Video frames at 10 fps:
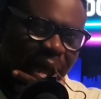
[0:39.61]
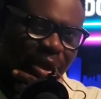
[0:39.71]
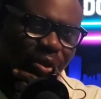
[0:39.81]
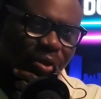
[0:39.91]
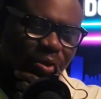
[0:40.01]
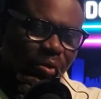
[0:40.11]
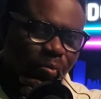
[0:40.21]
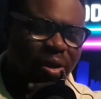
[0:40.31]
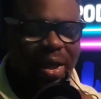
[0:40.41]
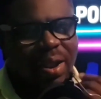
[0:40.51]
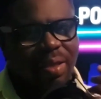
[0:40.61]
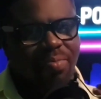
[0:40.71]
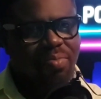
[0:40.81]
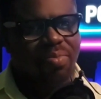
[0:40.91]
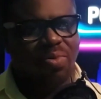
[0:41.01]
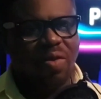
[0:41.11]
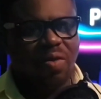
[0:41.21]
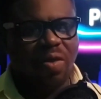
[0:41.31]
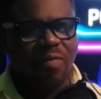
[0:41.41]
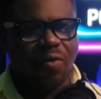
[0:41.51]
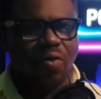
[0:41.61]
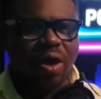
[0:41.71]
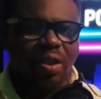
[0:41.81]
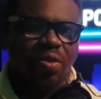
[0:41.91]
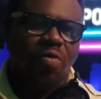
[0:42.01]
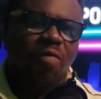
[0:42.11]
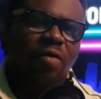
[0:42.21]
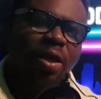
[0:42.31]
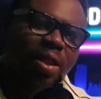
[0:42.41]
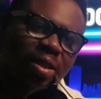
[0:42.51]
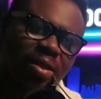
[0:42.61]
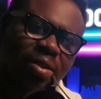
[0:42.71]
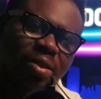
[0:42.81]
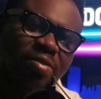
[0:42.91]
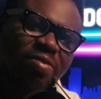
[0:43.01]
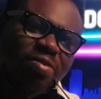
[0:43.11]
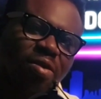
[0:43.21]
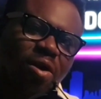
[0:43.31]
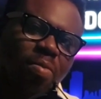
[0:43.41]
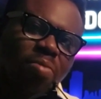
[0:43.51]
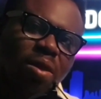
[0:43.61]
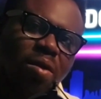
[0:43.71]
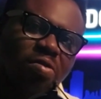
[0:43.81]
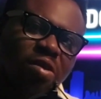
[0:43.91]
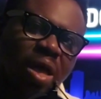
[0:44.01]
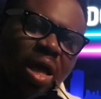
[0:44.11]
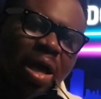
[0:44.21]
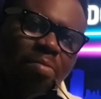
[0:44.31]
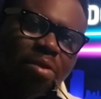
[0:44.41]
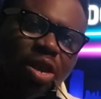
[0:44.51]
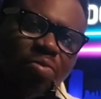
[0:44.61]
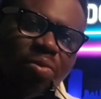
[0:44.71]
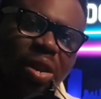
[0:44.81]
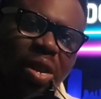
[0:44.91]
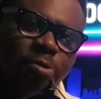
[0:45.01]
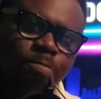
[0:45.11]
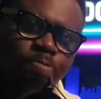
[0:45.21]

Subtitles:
but then if you look at it, you'll find out that this is not coming because they really,